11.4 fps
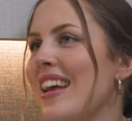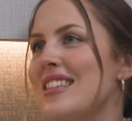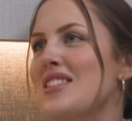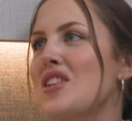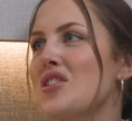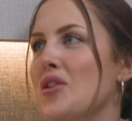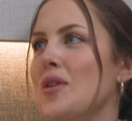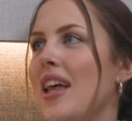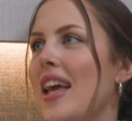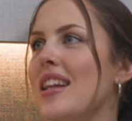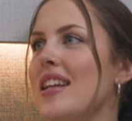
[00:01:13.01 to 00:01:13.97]
It's not too
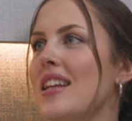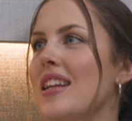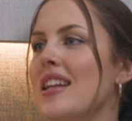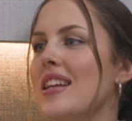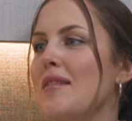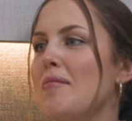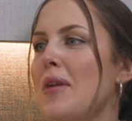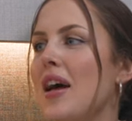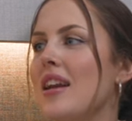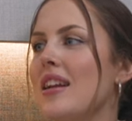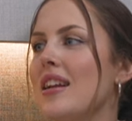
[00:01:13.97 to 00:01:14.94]
late,
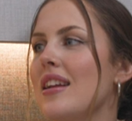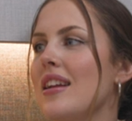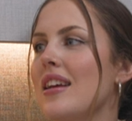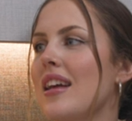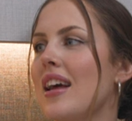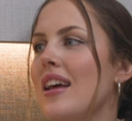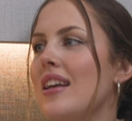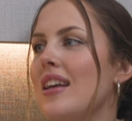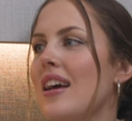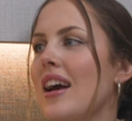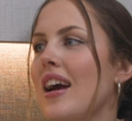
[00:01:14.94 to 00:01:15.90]
but
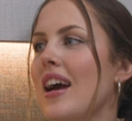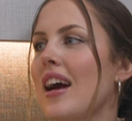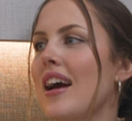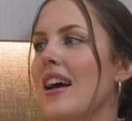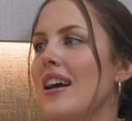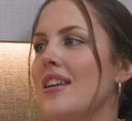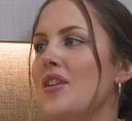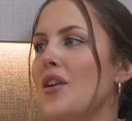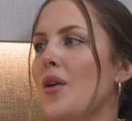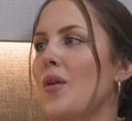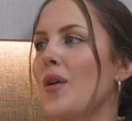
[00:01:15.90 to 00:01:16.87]
I
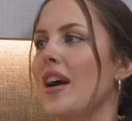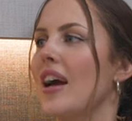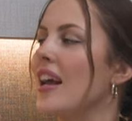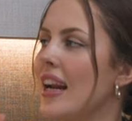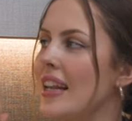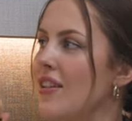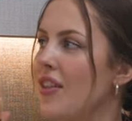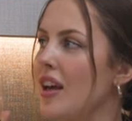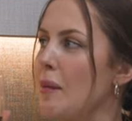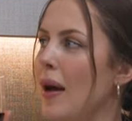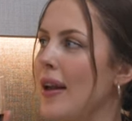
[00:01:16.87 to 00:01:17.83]
need to
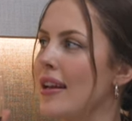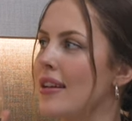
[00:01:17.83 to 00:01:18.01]
think about